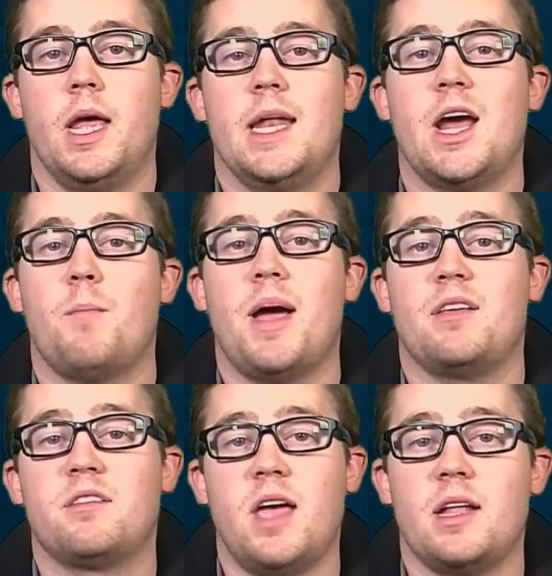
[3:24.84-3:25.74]
Now it makes
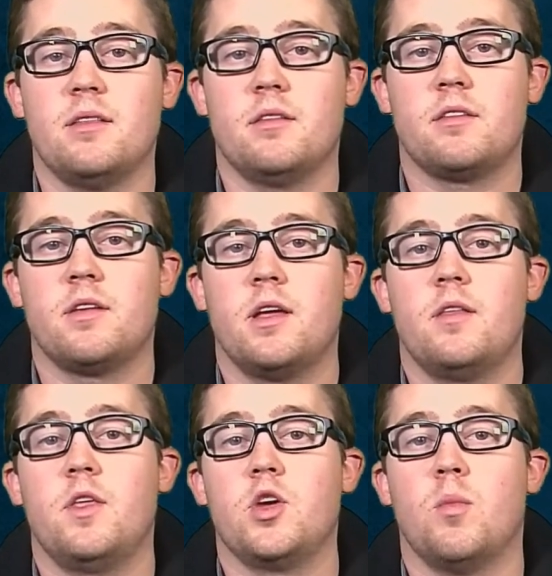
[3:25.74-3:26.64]
sense
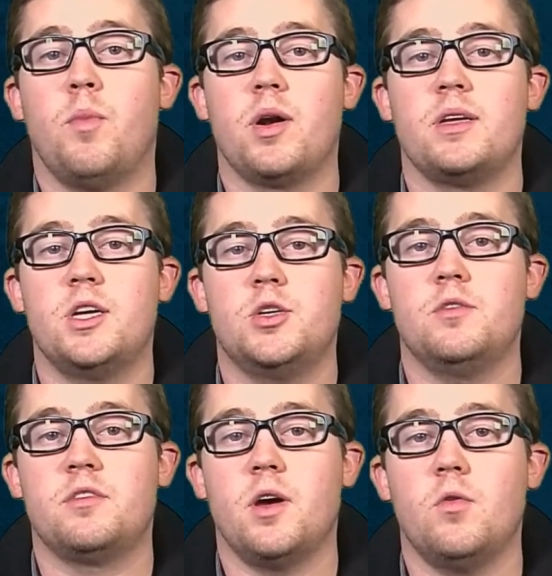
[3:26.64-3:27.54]
that your body tissue
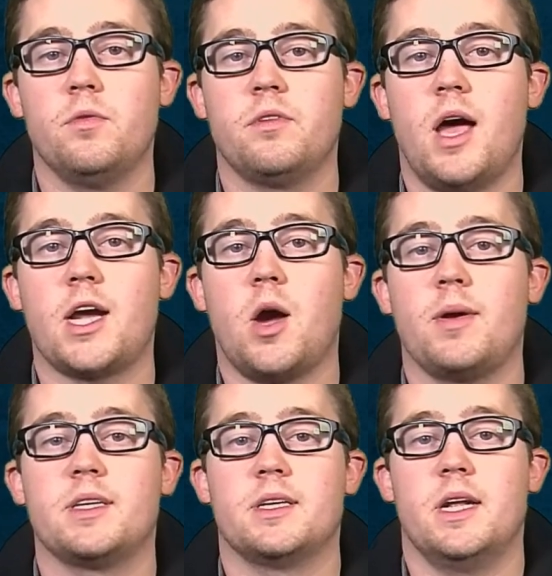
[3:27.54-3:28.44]
cells are going
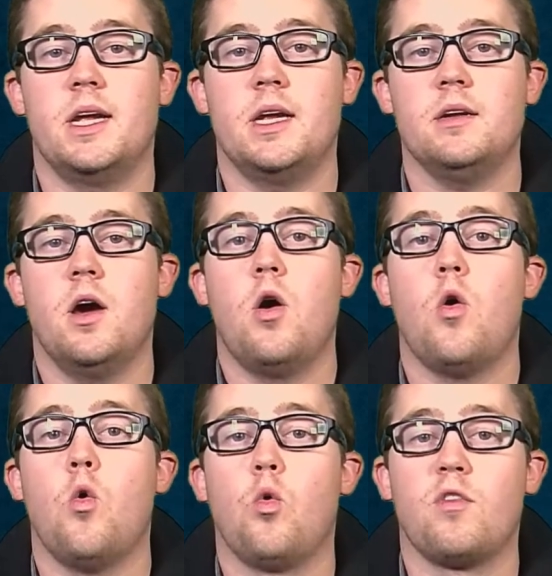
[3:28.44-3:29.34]
to need
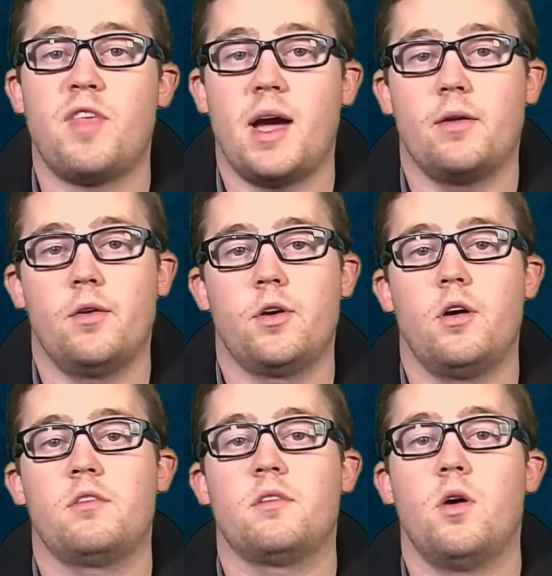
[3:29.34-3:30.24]
all of that
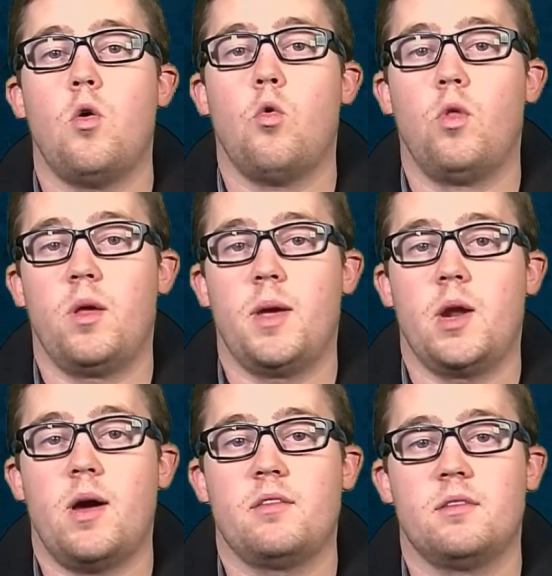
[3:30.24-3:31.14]
glucose, all of the amino
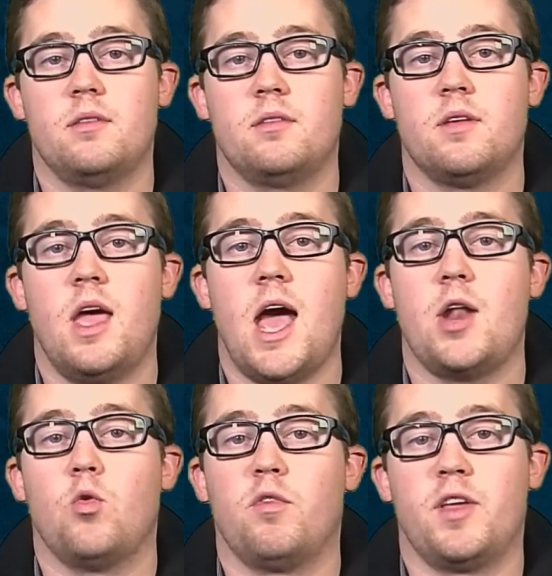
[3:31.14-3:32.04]
acids and
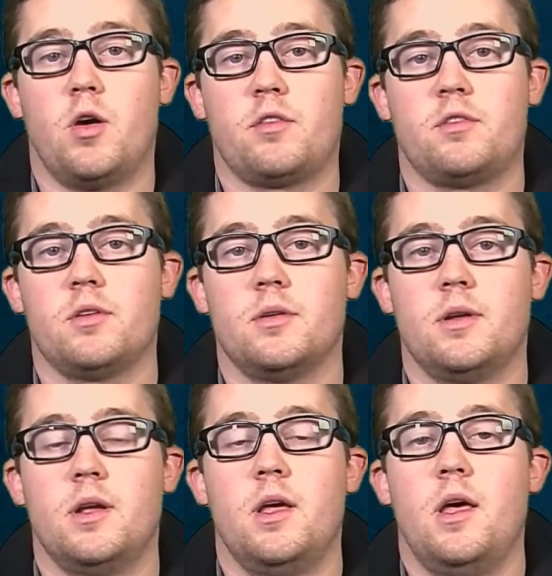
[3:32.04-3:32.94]
all of the oxygen.
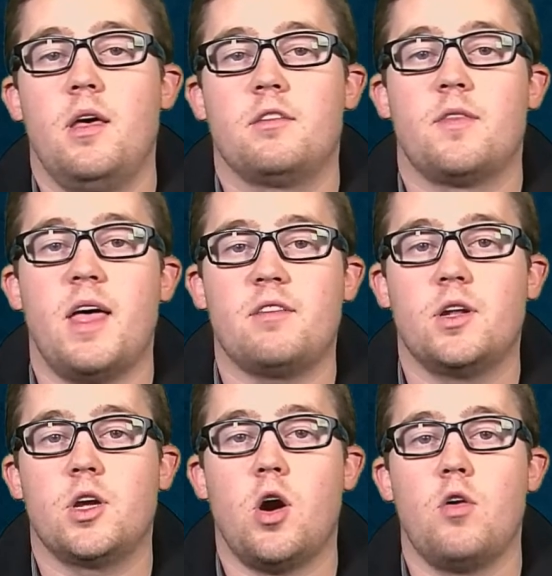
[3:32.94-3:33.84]
So that's going
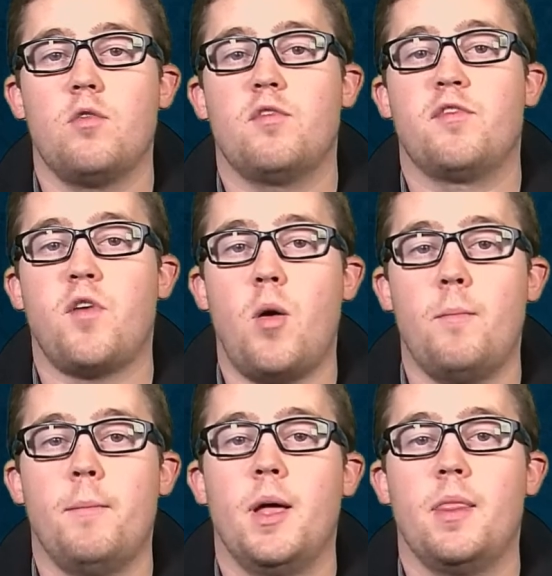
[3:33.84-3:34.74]
to go
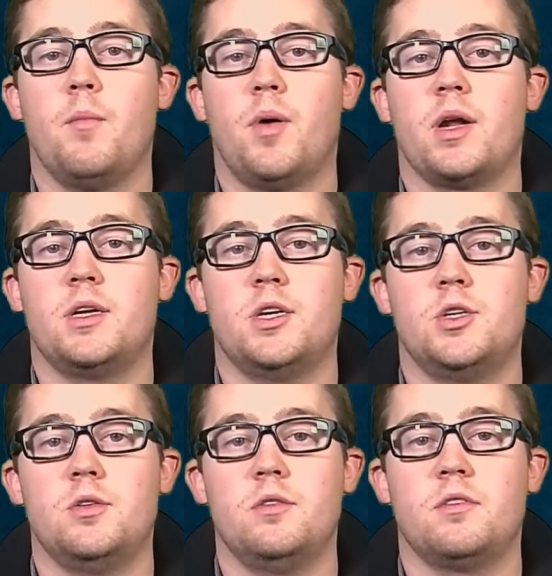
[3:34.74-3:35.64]
from the body
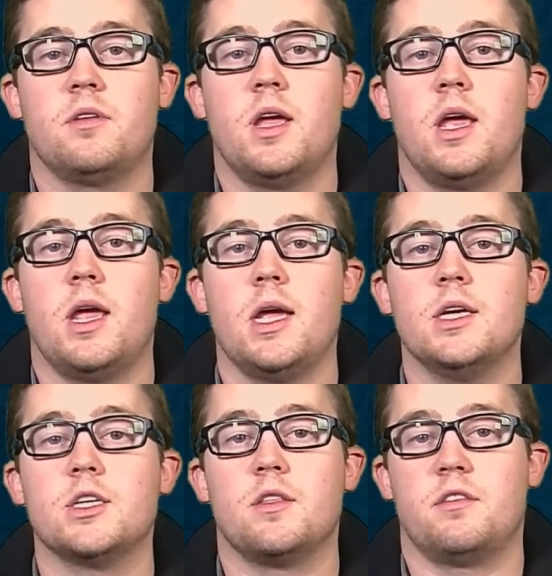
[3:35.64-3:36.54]
tissues
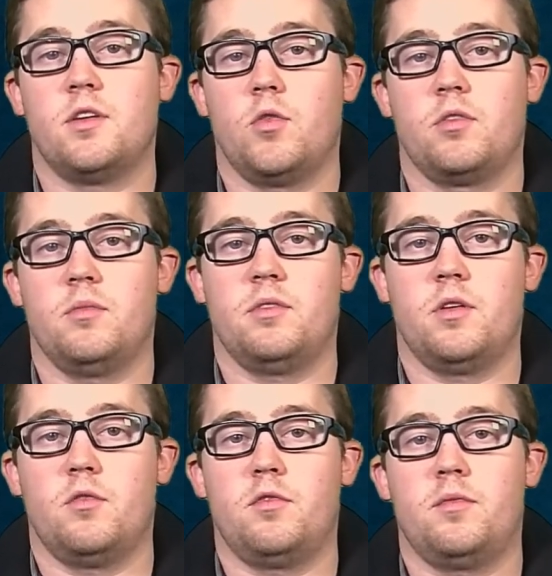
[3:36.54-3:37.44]
into the cells themselves.